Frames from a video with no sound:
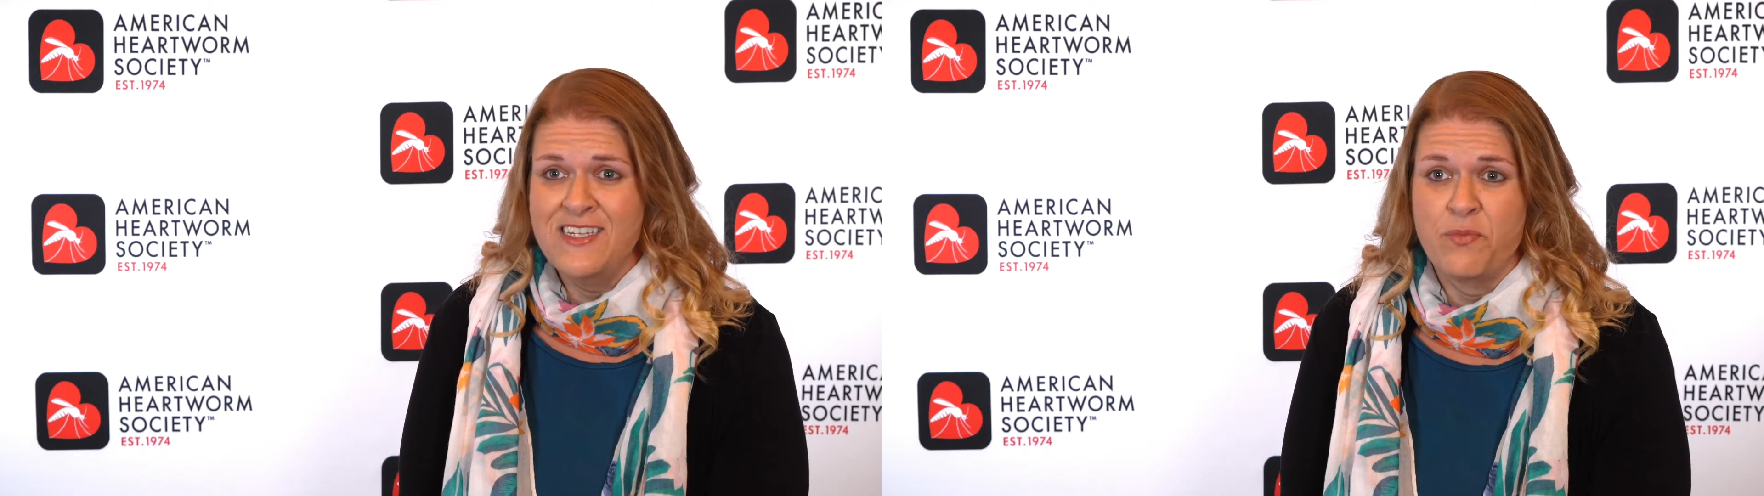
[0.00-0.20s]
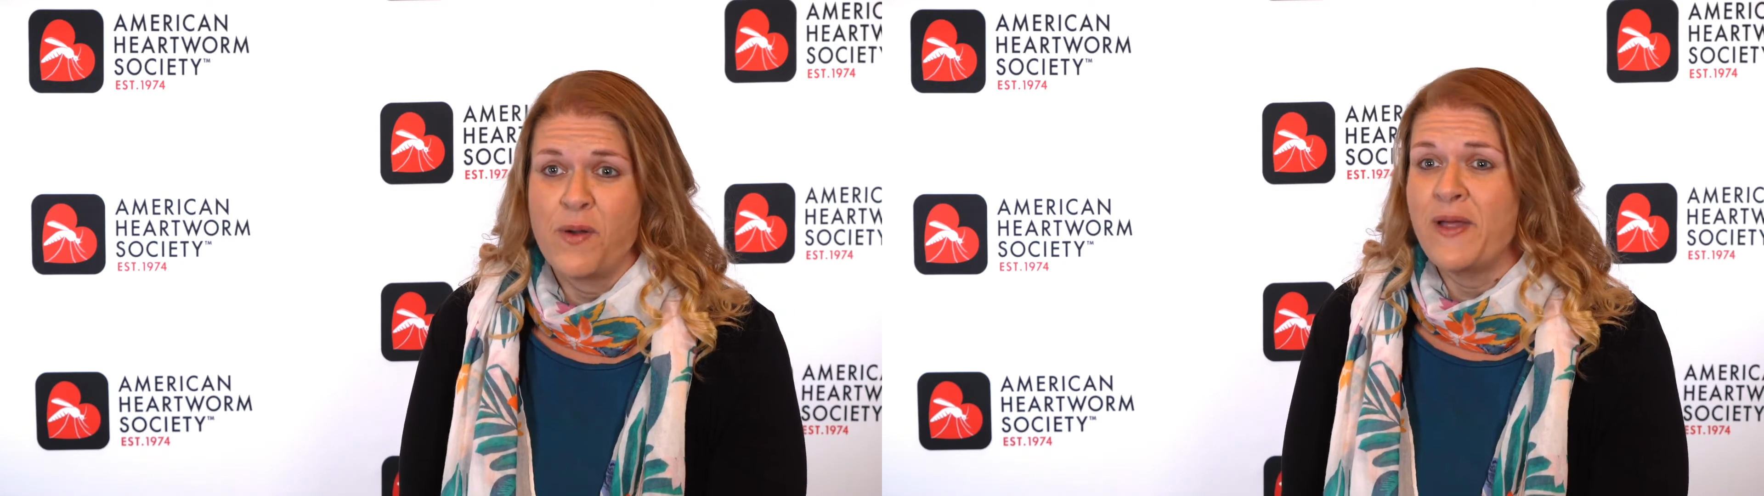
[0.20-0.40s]

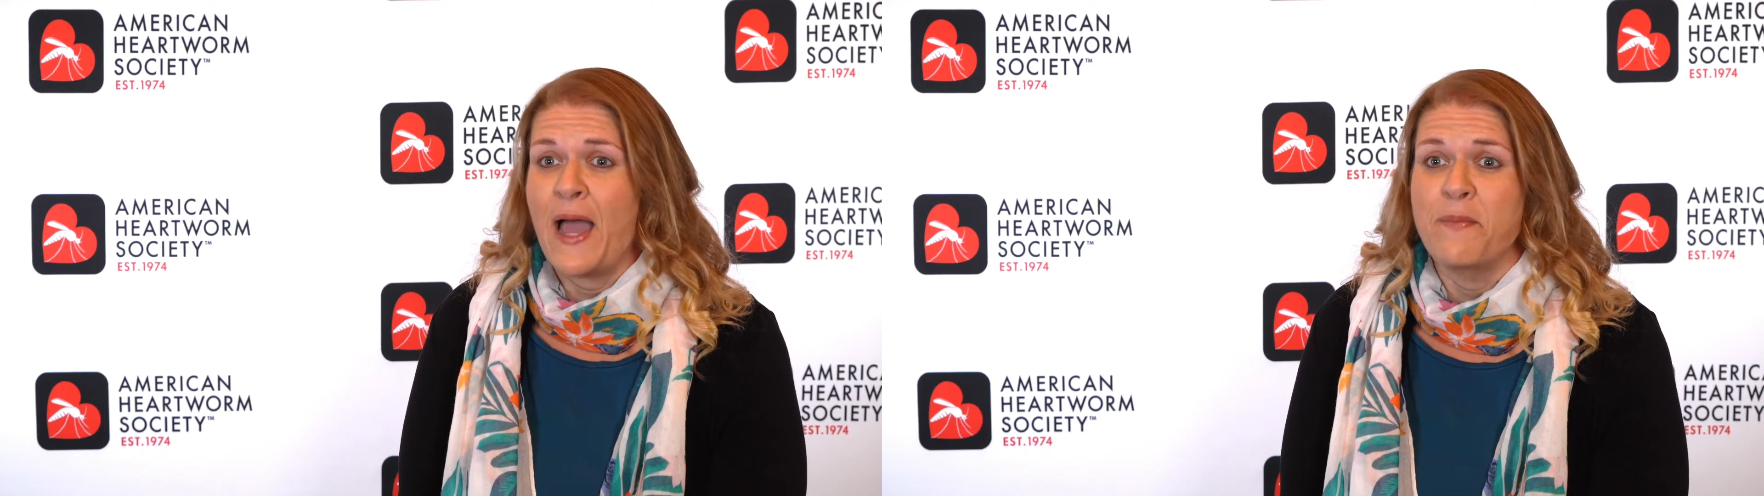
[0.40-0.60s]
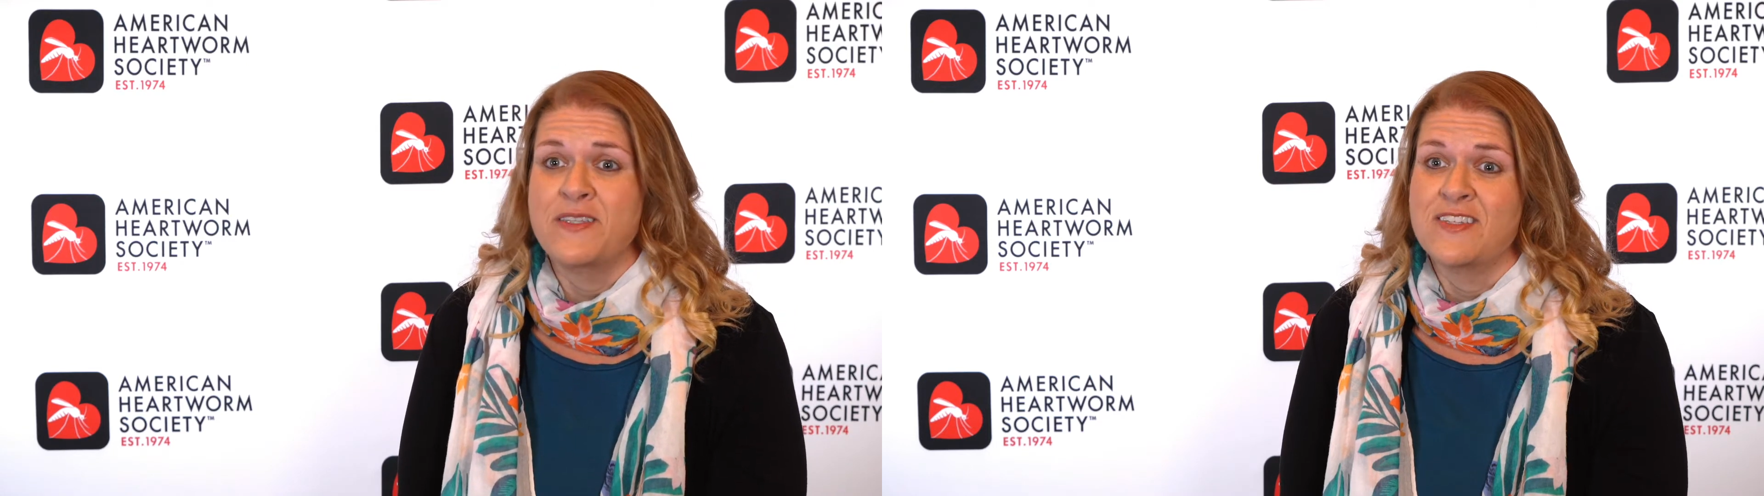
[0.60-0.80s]
It probably
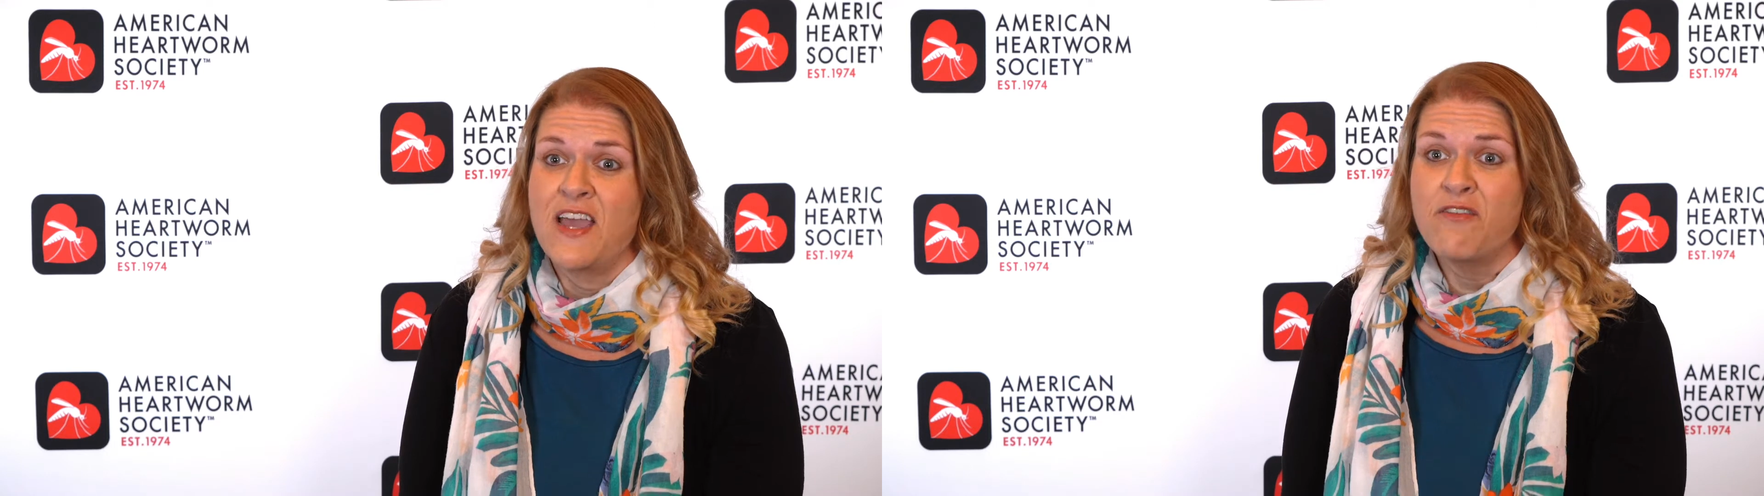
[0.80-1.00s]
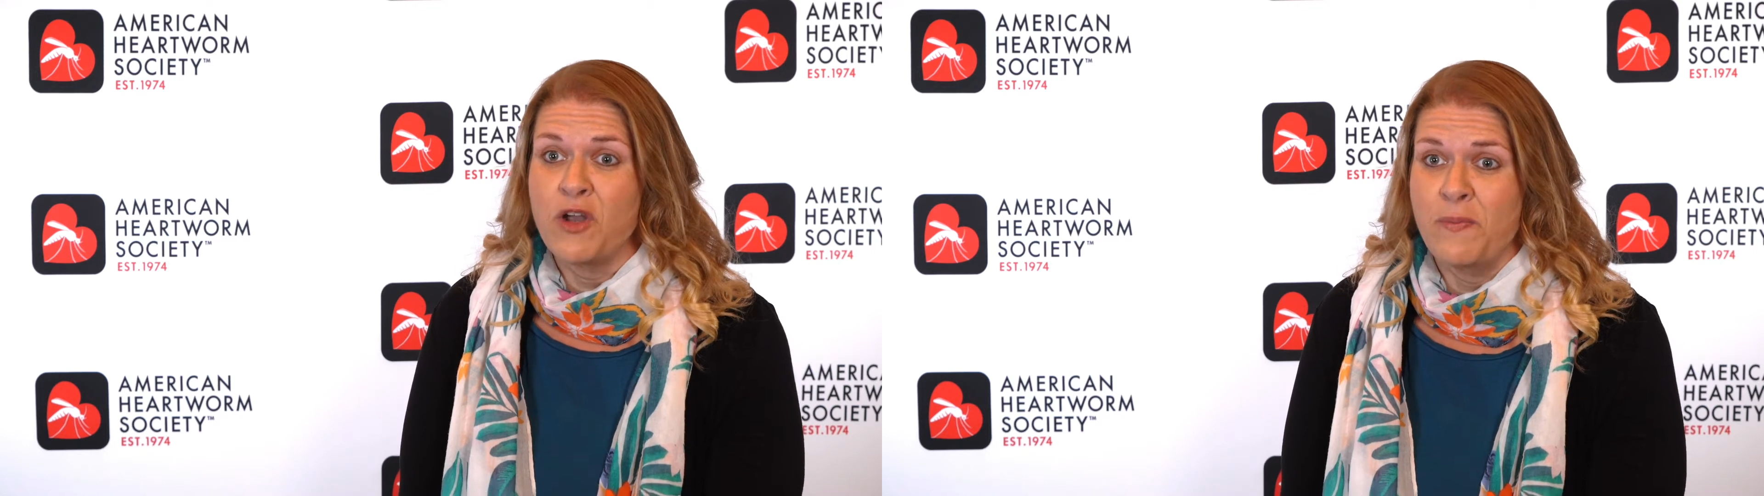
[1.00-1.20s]
happens in
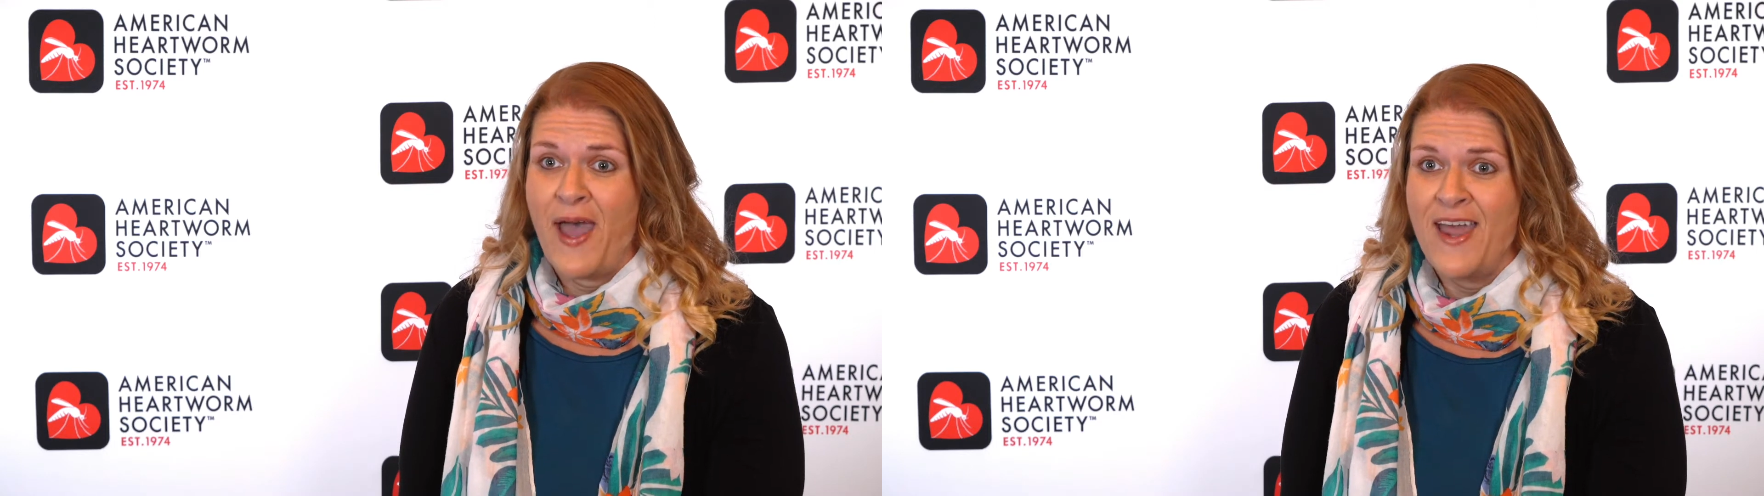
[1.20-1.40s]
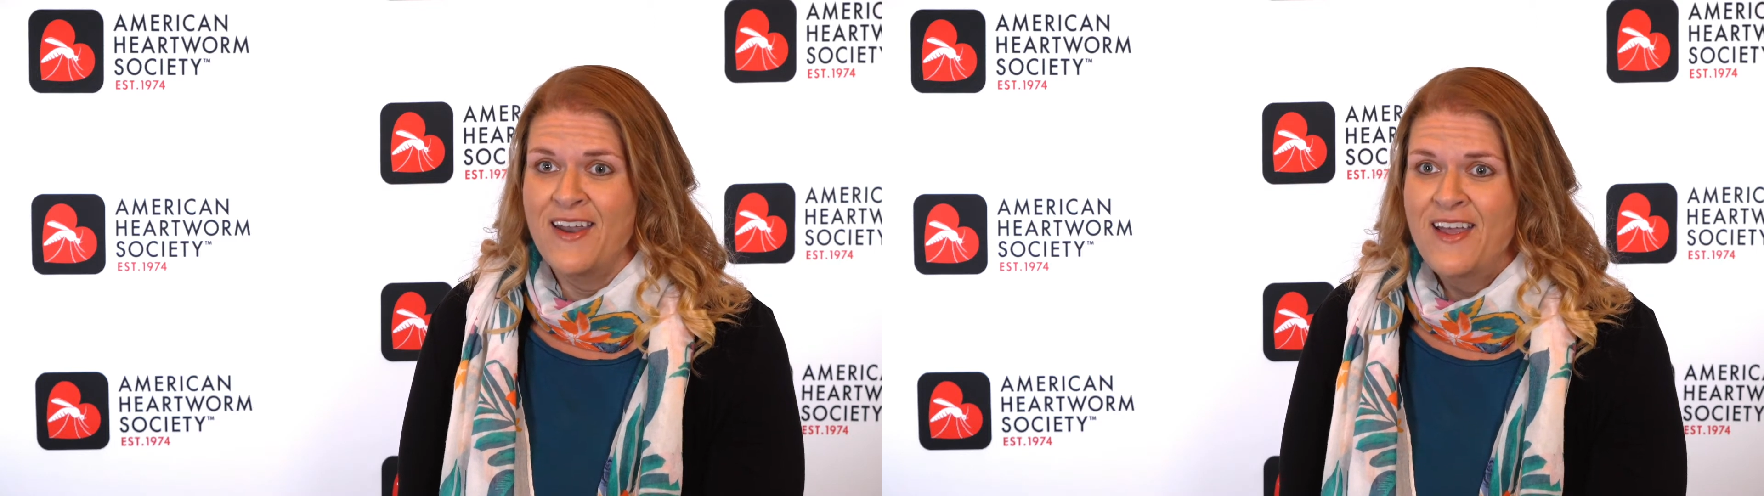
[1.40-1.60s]
every pet.